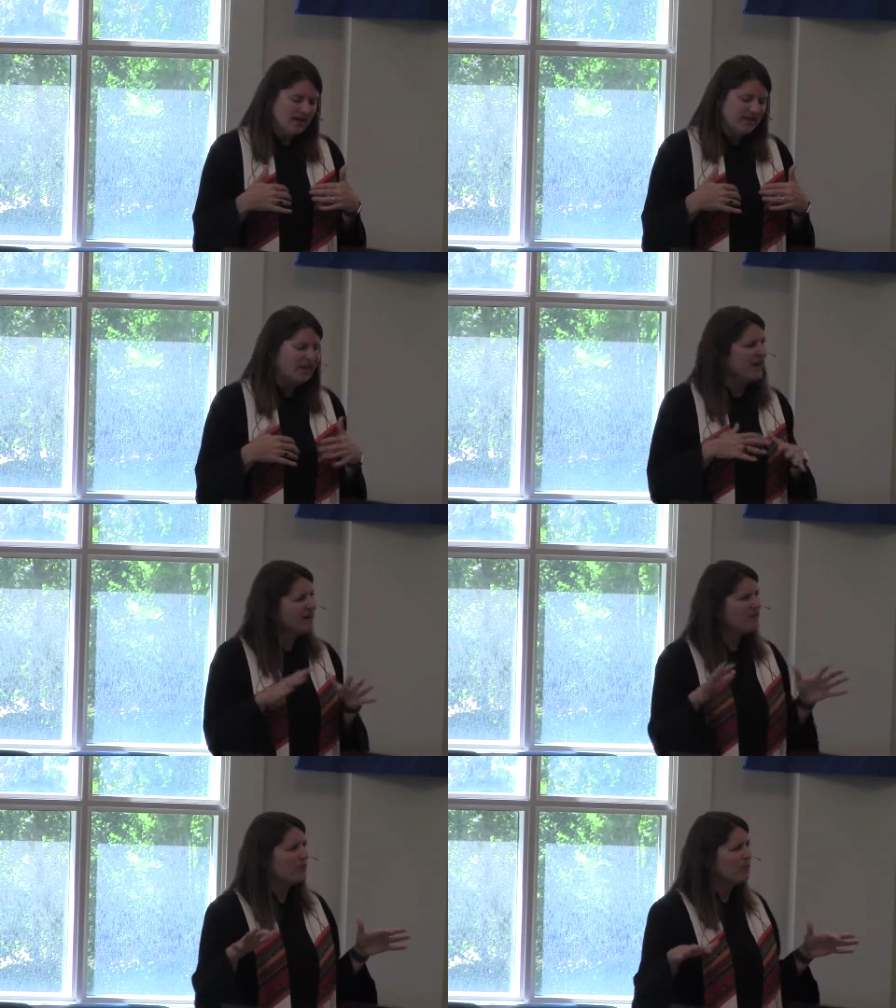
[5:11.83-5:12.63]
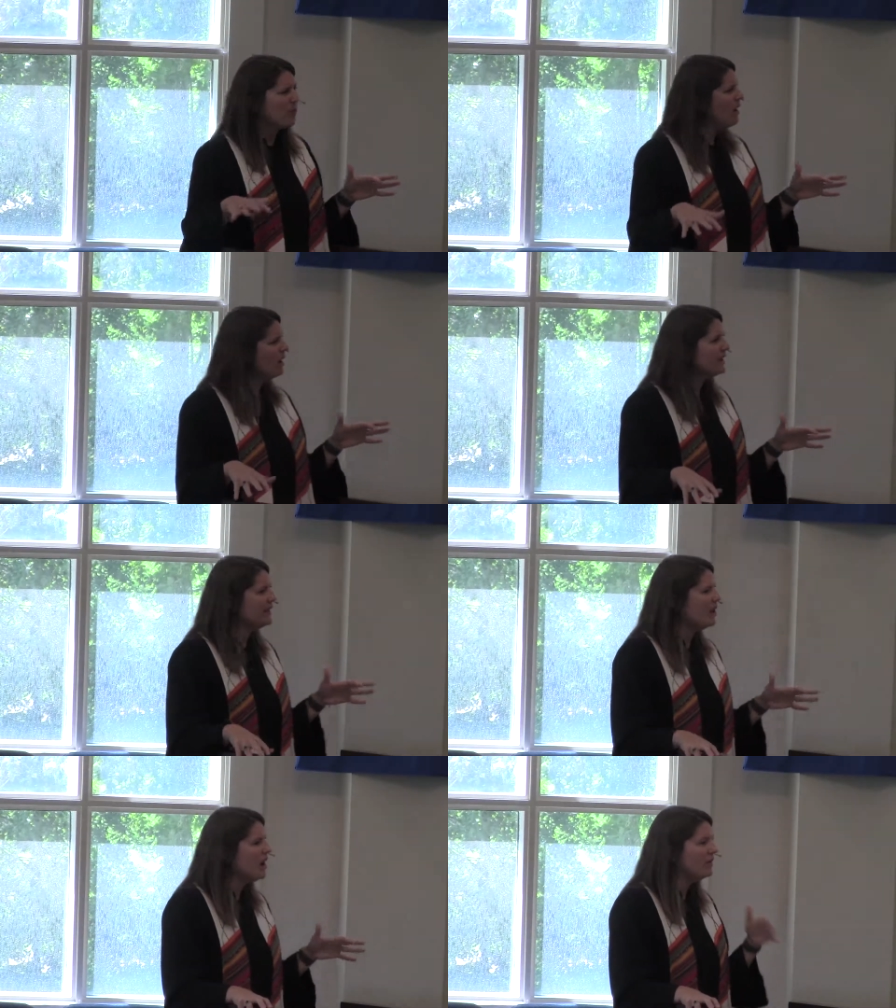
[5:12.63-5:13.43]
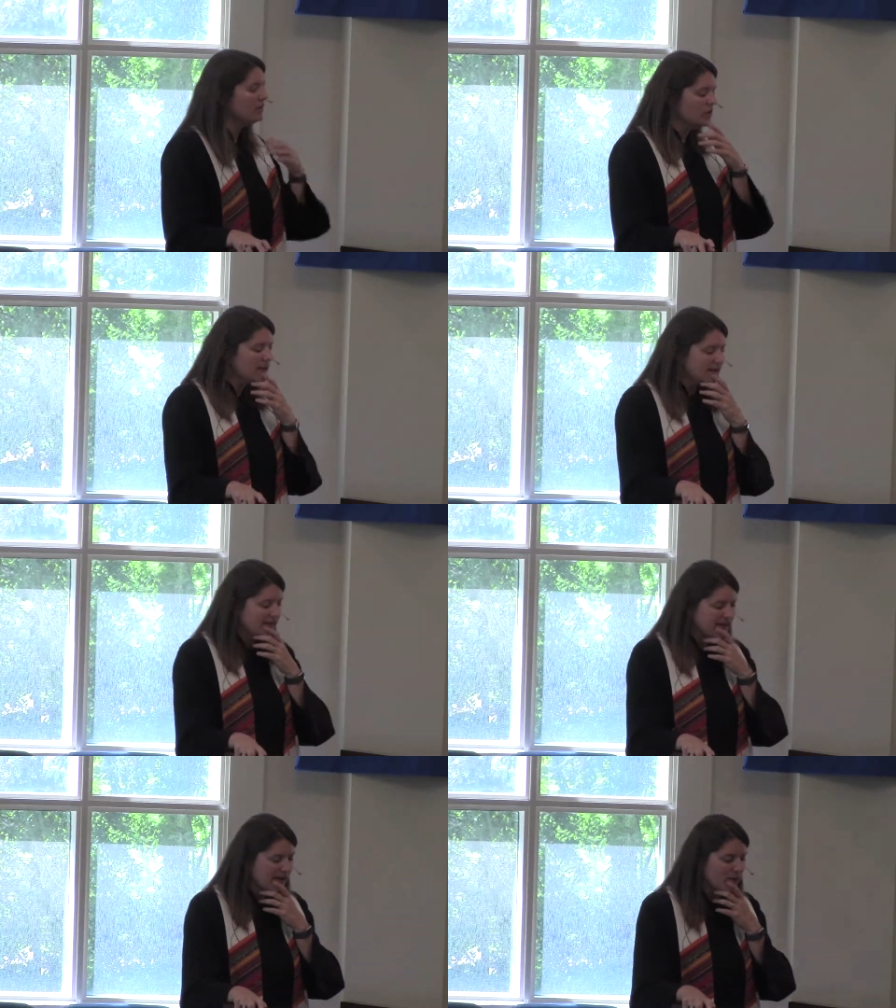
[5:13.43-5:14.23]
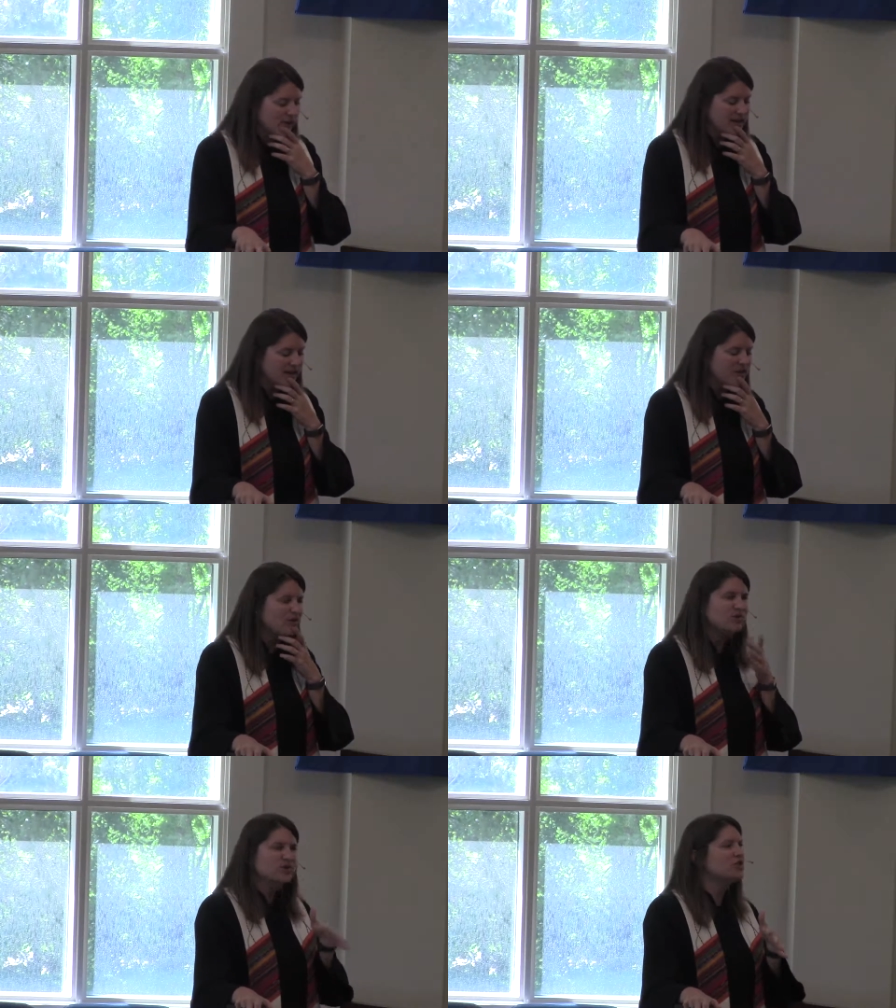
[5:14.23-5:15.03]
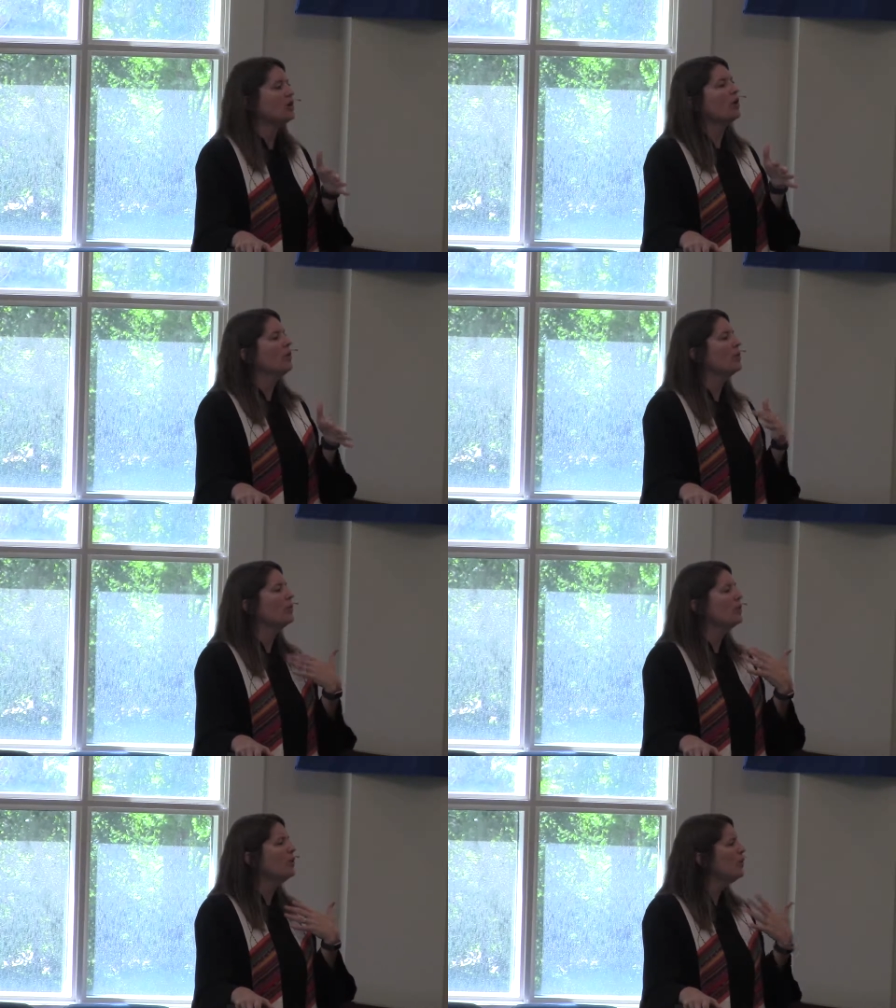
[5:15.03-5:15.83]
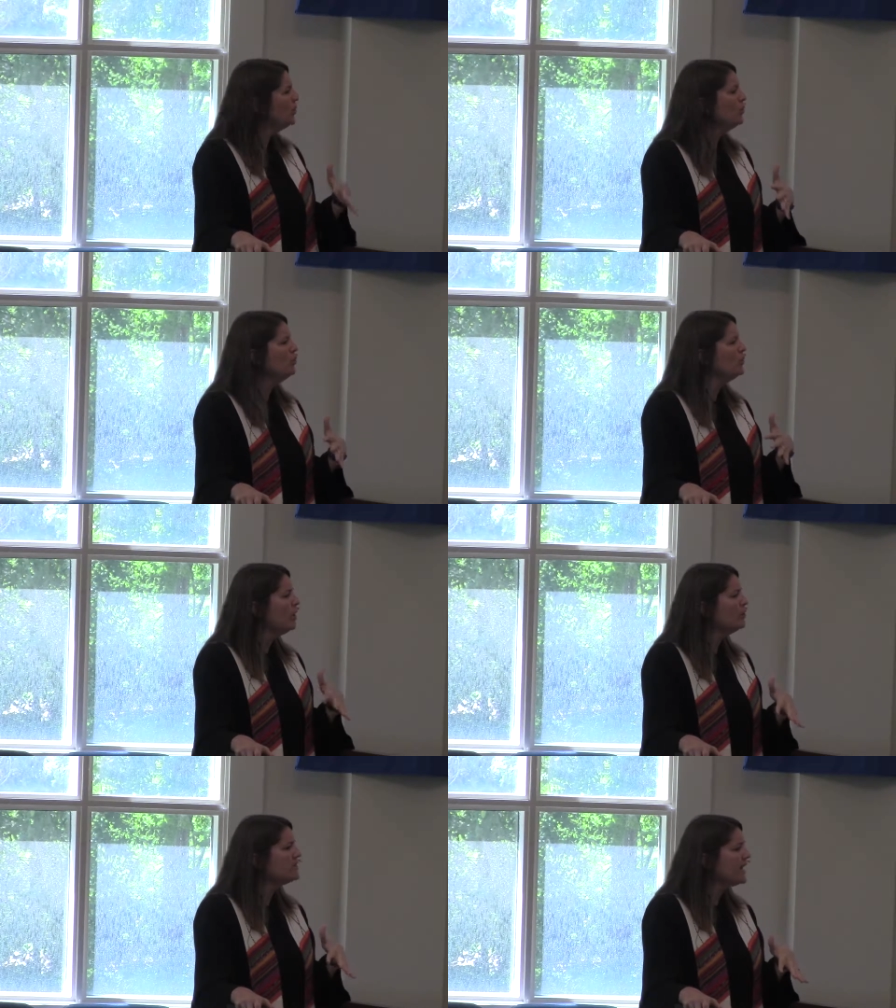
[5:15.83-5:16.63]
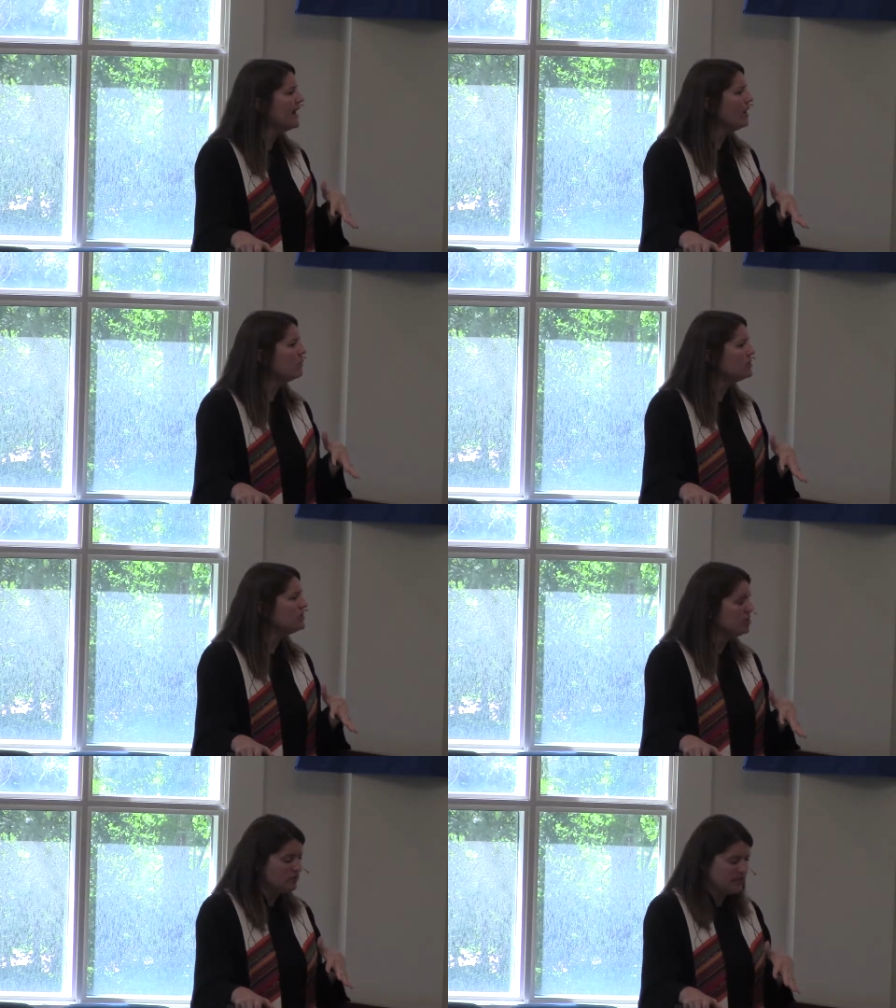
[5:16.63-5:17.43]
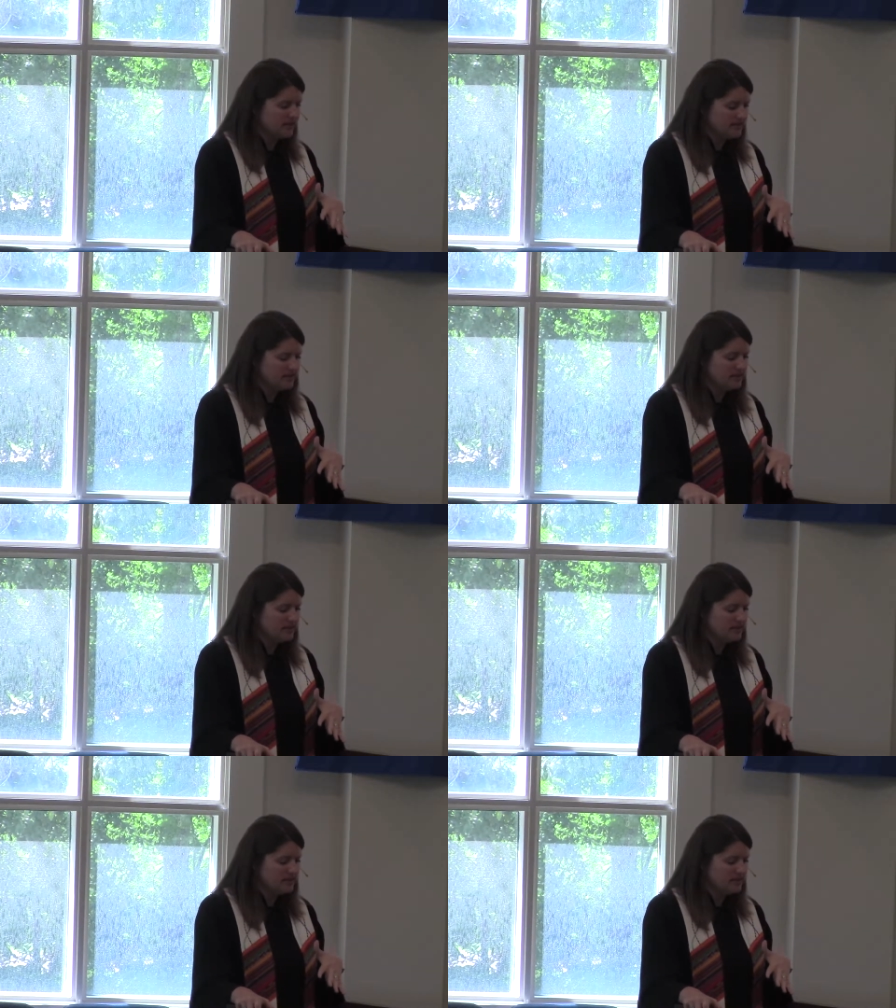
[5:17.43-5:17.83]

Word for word: They're kind of walking off, looking at one another, so who knows how to do this?